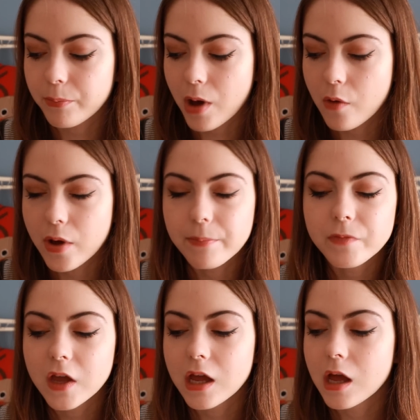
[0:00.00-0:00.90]
poem,
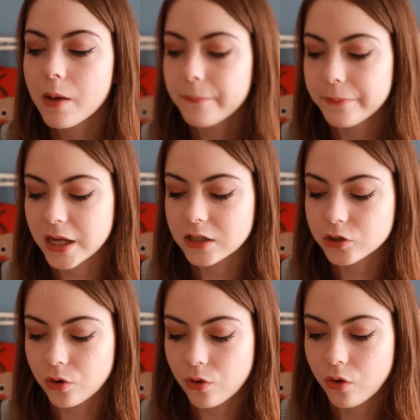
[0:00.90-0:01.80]
make
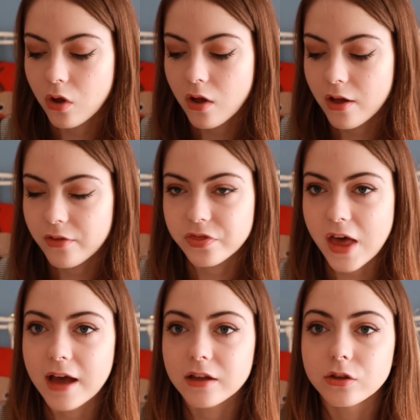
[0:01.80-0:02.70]
sure
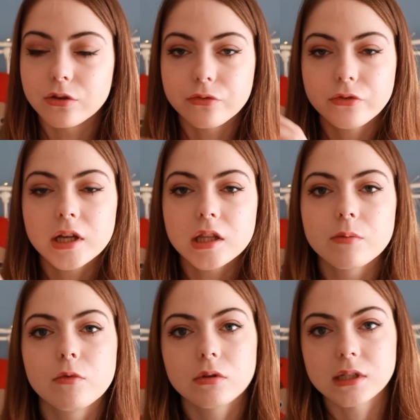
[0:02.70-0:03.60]
that you've written them
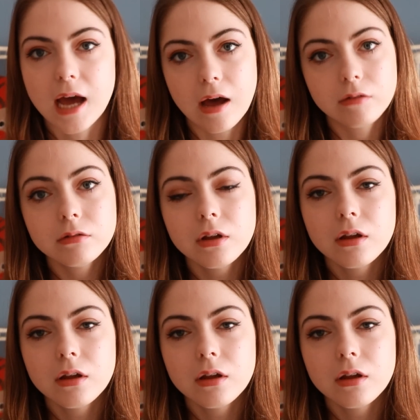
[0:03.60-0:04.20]
all down,